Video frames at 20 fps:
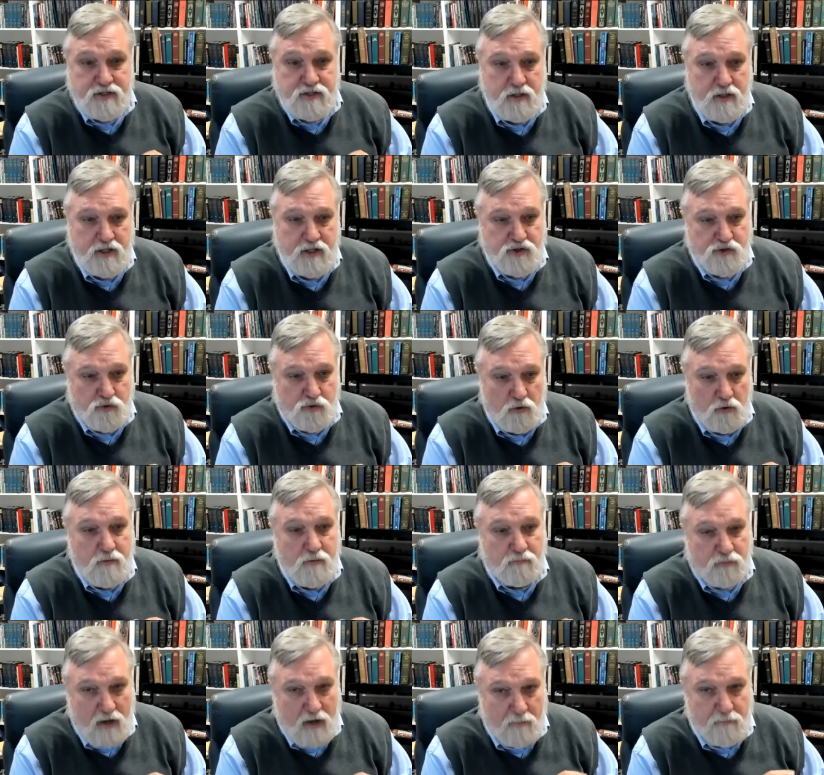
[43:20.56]
It's truly
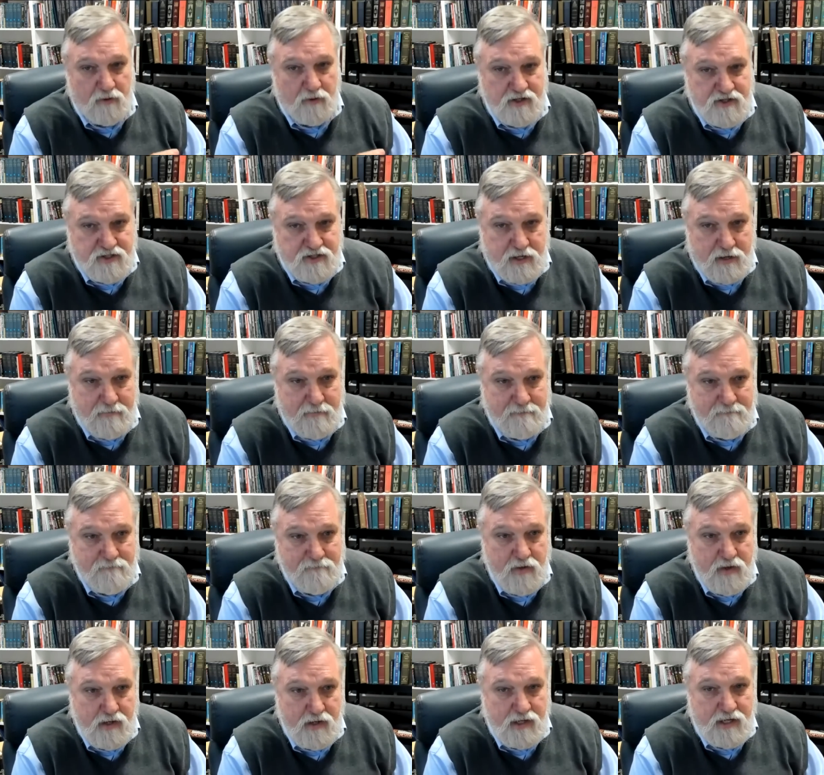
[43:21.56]
improperly sin.
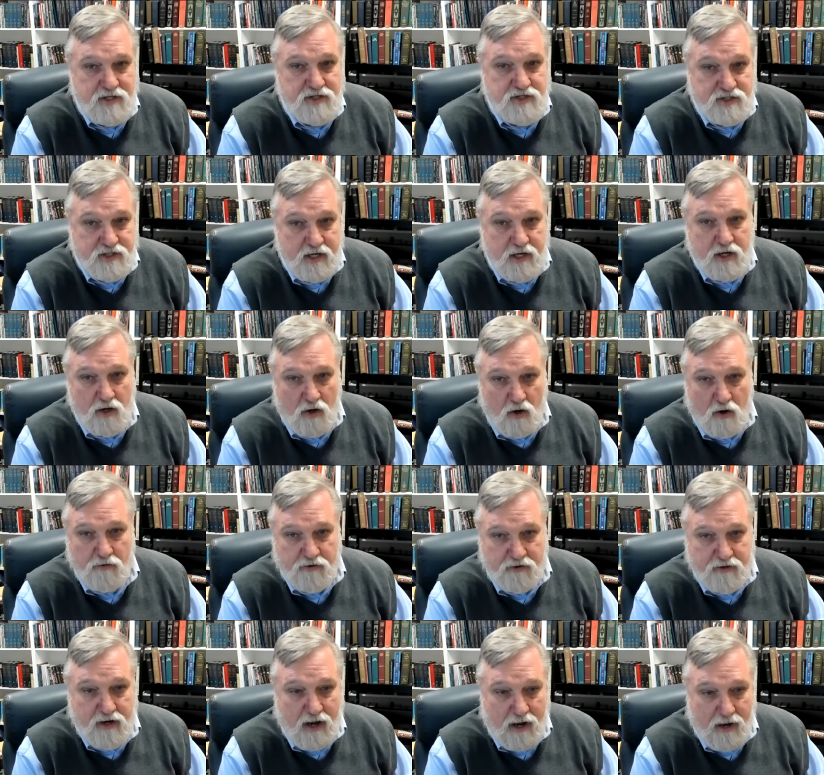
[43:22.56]
He's sinning all
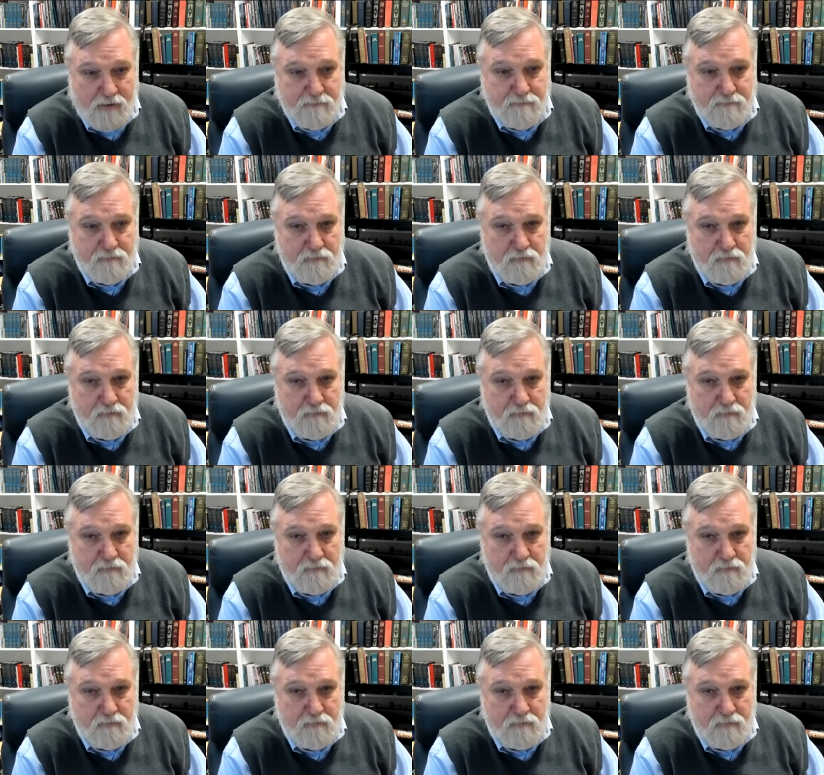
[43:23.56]
the time.